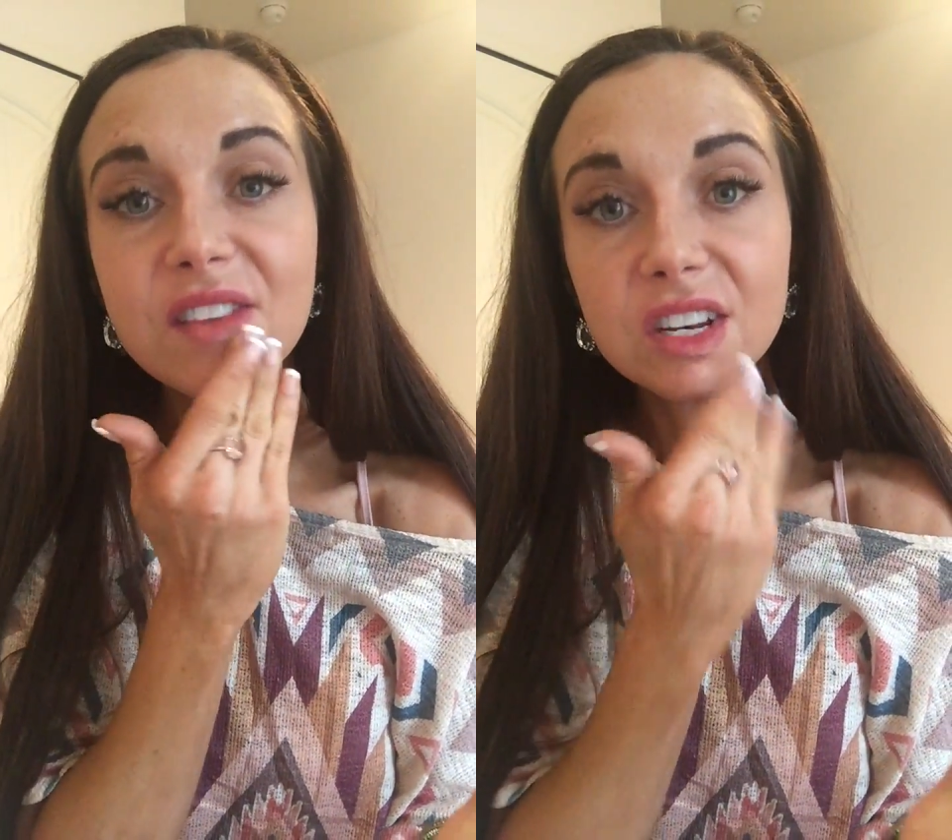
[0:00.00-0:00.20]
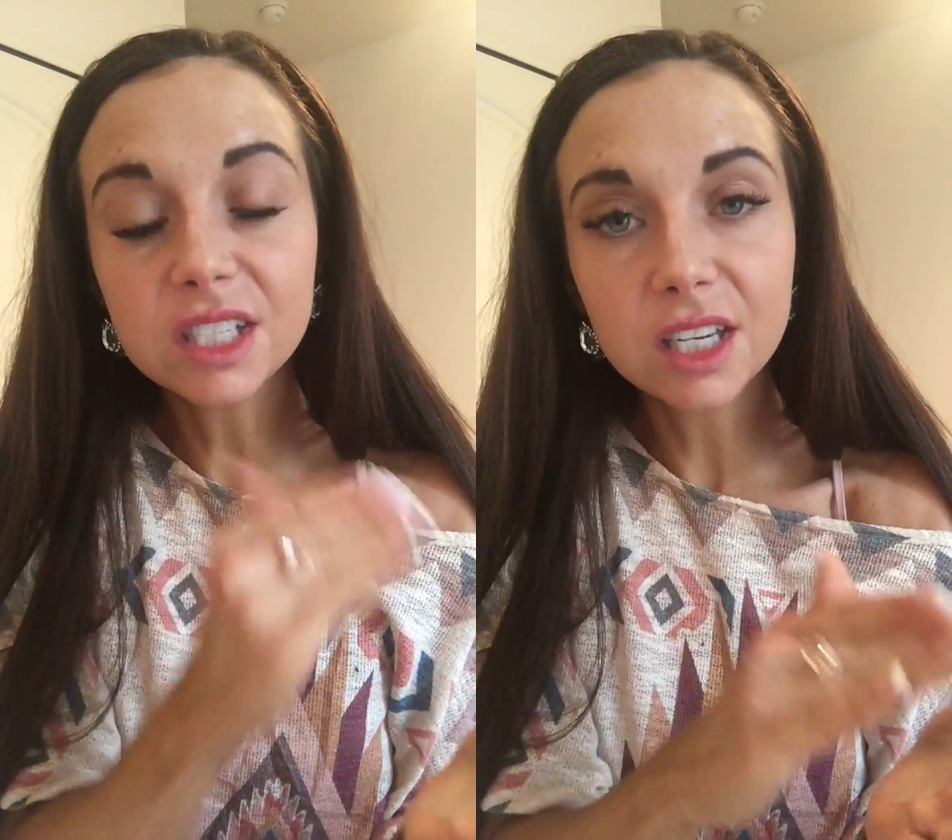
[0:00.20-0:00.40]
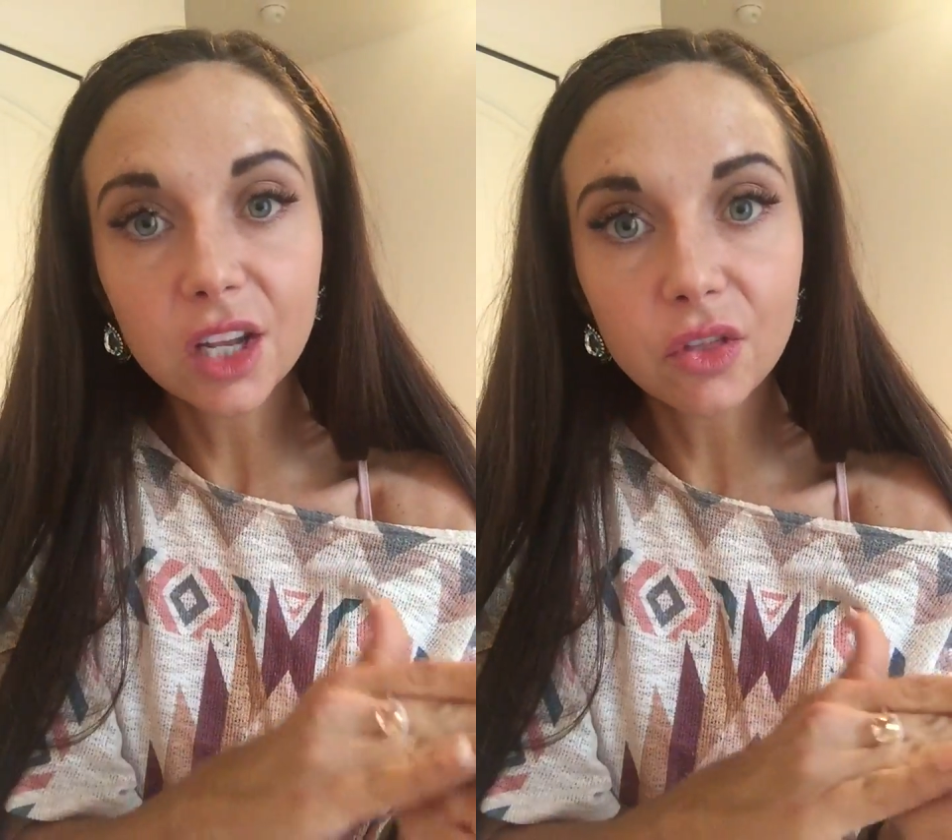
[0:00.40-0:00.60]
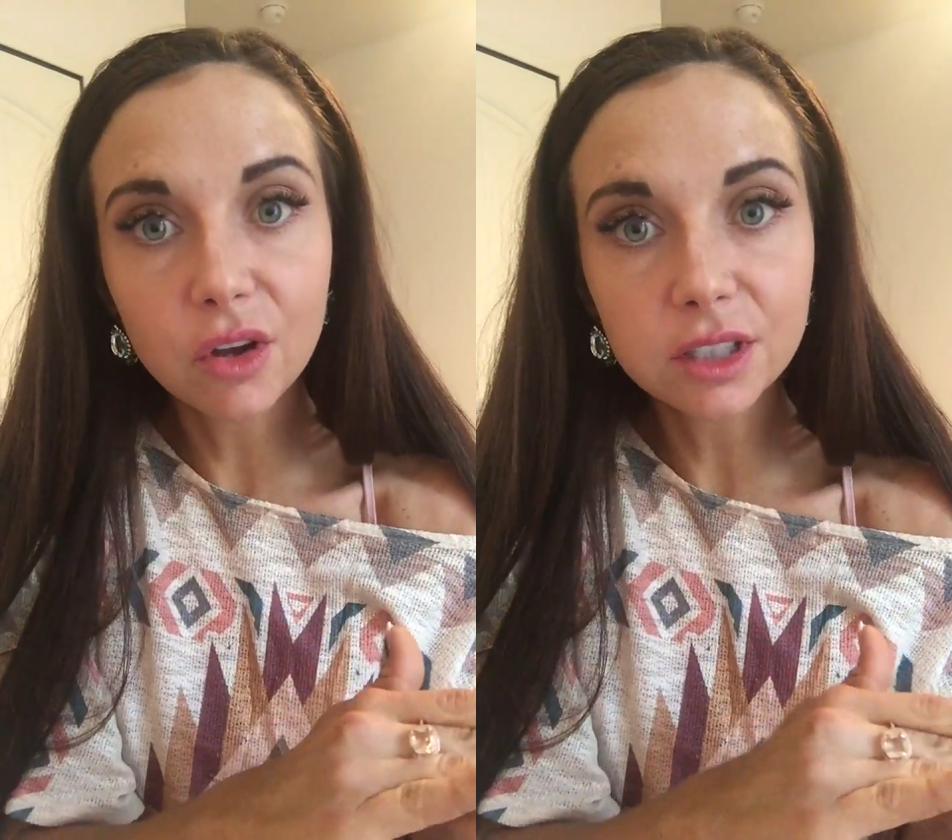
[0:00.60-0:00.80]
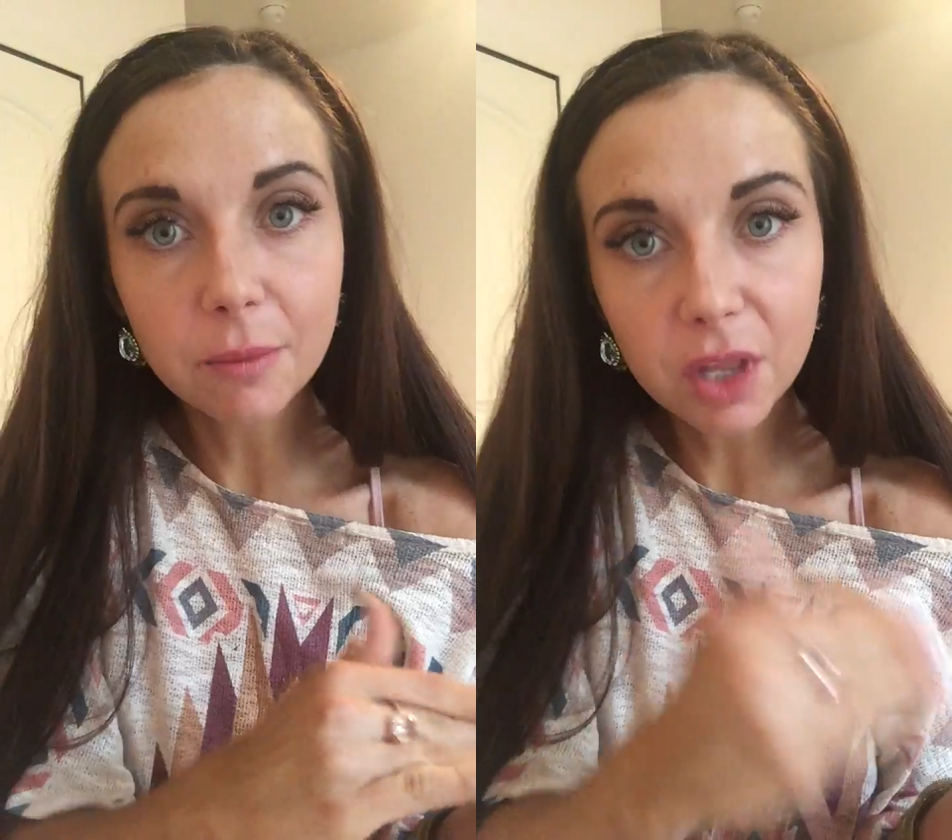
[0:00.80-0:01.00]
you just need to
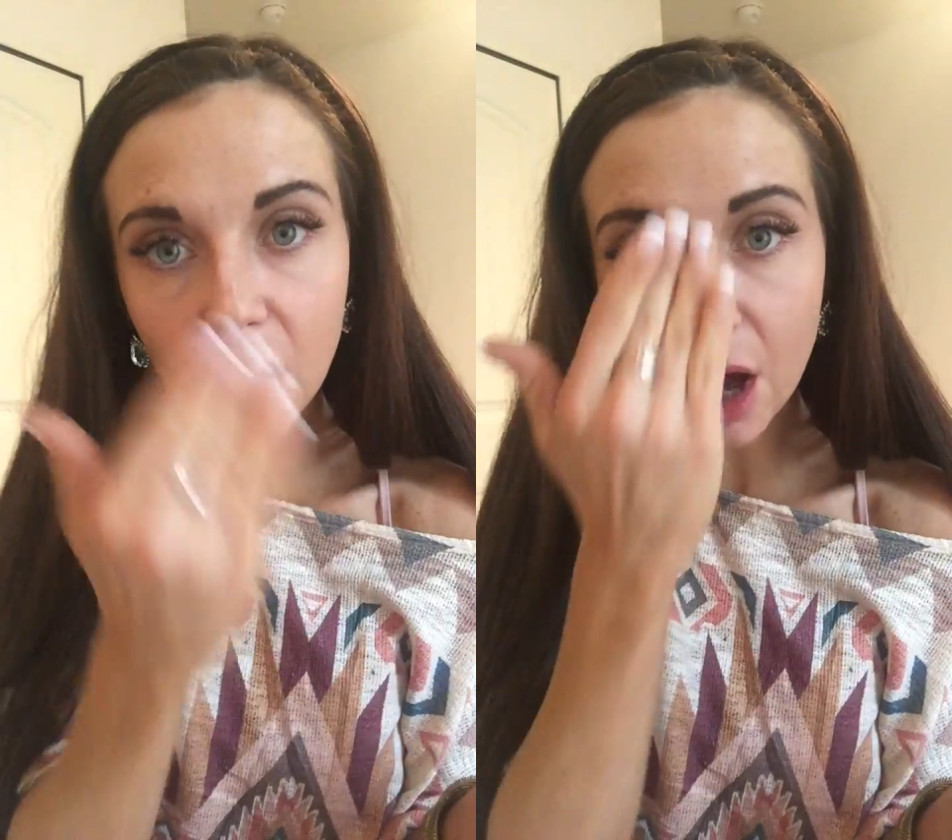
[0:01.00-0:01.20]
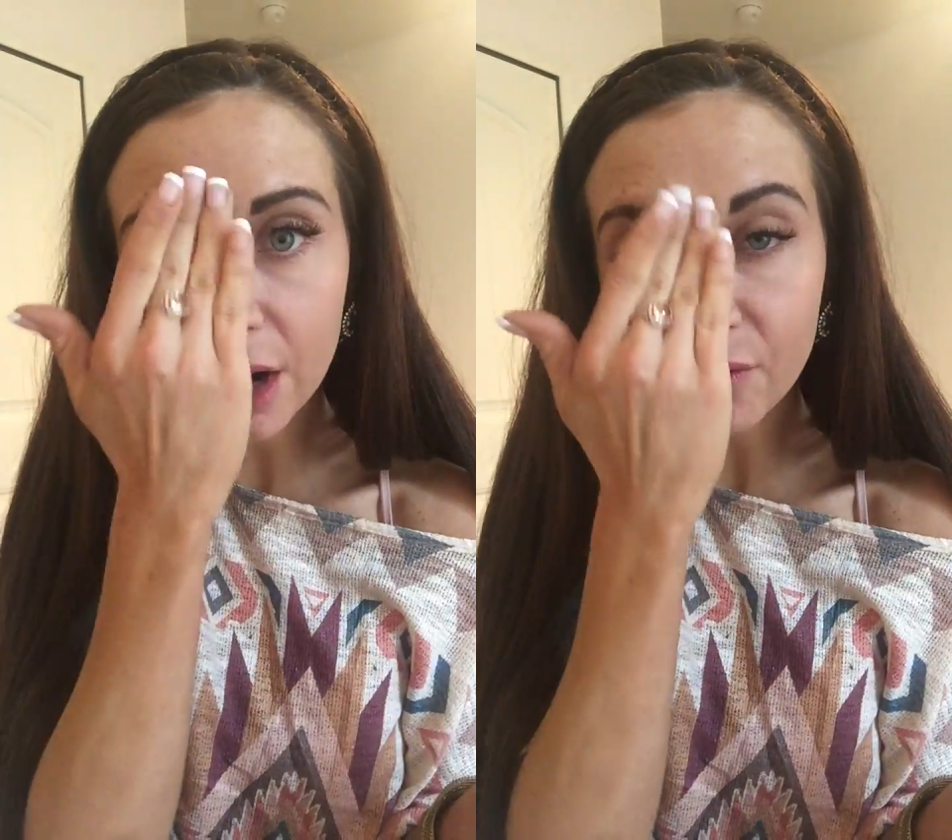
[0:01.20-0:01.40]
throw something on